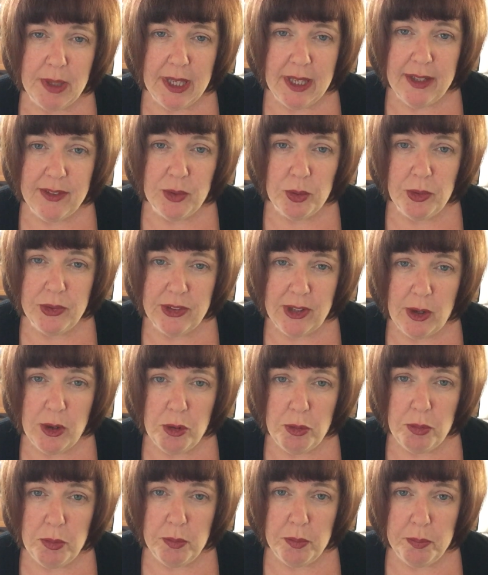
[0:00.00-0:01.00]
It's
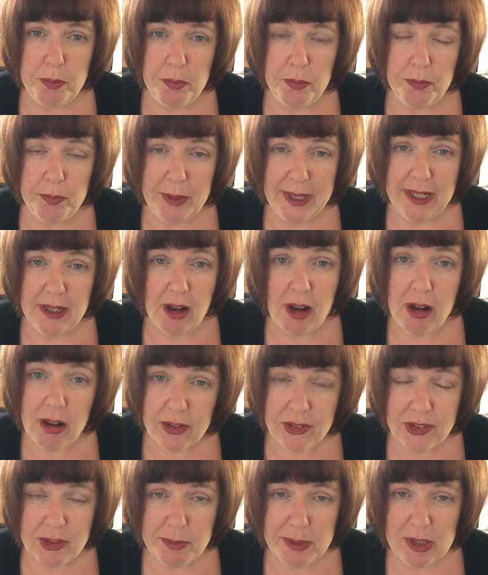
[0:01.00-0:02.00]
also been
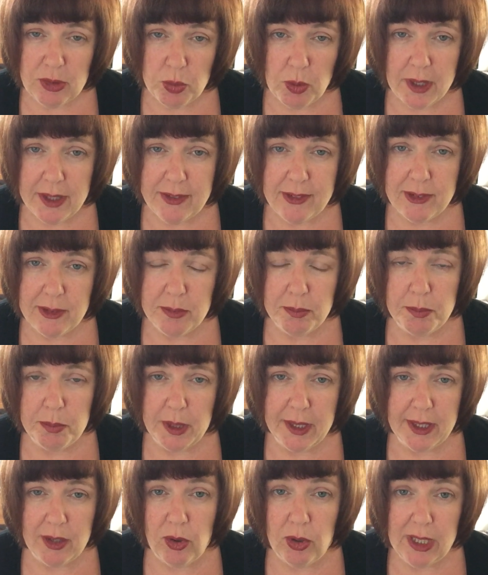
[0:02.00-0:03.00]
asked to me twice
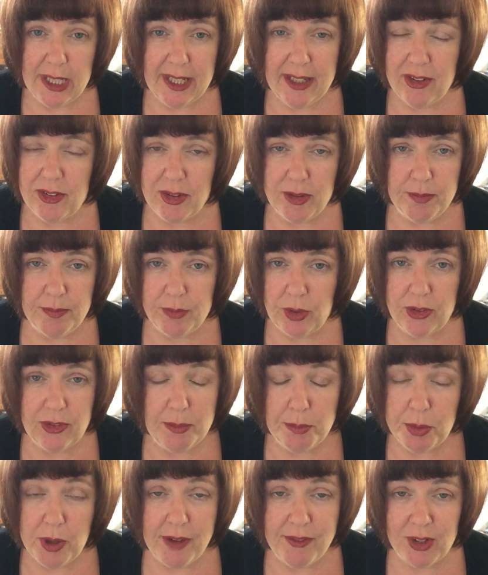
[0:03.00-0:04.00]
by colleagues, just
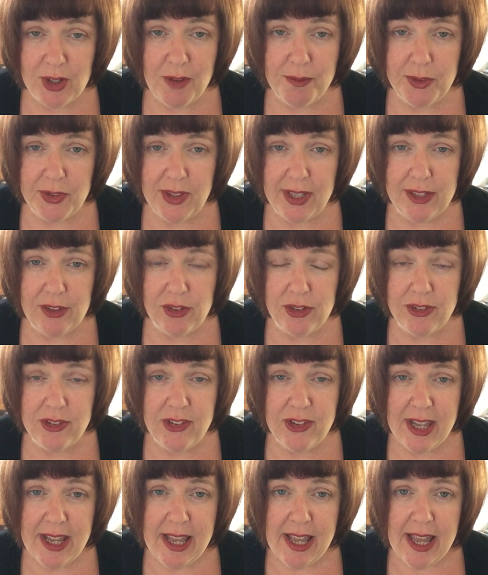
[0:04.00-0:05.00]
in private conversations.